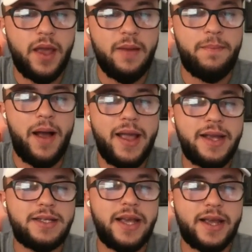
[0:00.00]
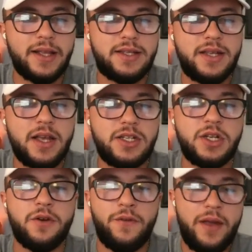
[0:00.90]
And buying tickets
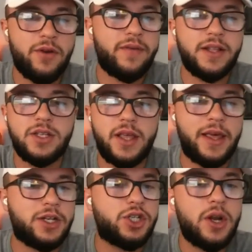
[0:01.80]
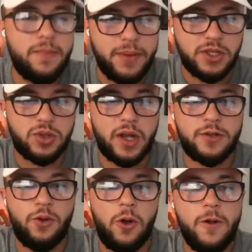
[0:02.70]
to your favorite events, it shouldn't be
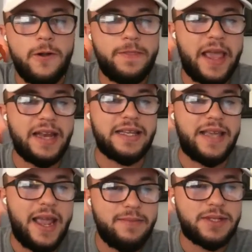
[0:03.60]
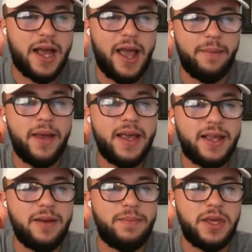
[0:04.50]
stressful and game time
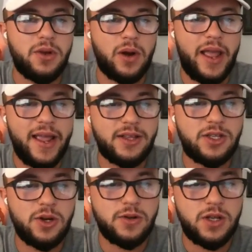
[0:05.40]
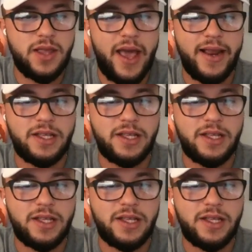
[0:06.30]
can be your answer to that.